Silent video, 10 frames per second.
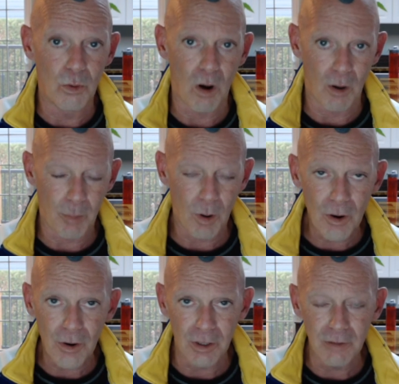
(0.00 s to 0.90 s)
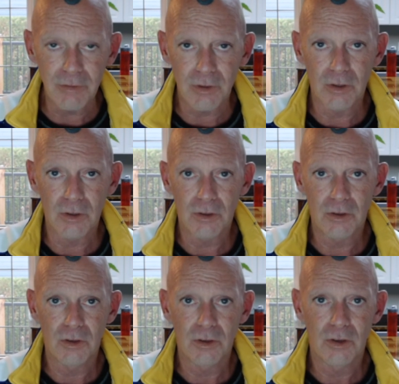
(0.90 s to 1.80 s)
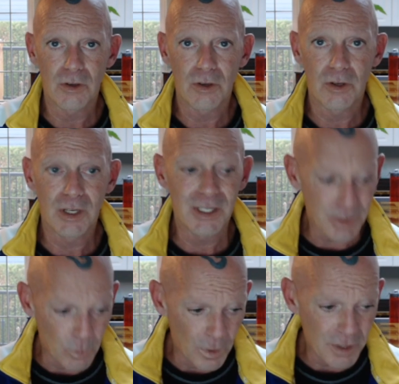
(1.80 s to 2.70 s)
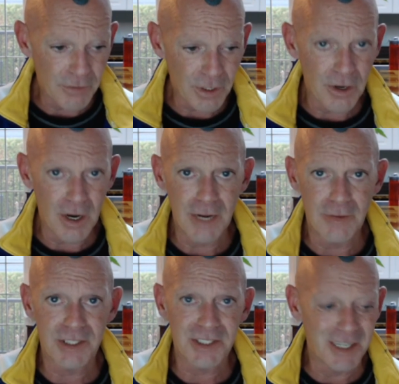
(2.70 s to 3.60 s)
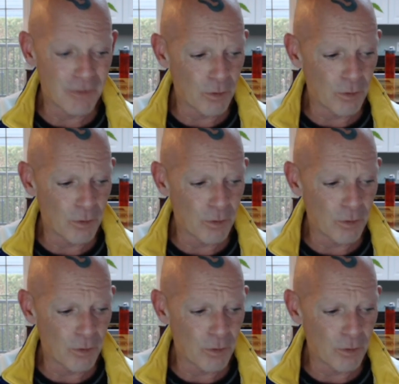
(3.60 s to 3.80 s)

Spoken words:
are part of, is a one of a kind that's never